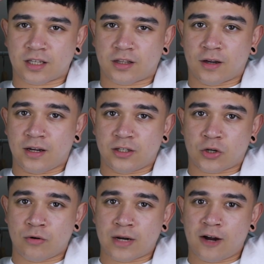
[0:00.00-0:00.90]
to
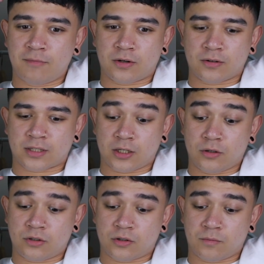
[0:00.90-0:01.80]
32 now, because I
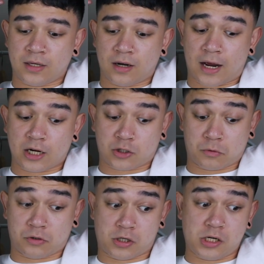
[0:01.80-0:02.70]
used to be like
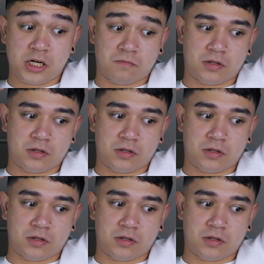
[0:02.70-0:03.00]
28,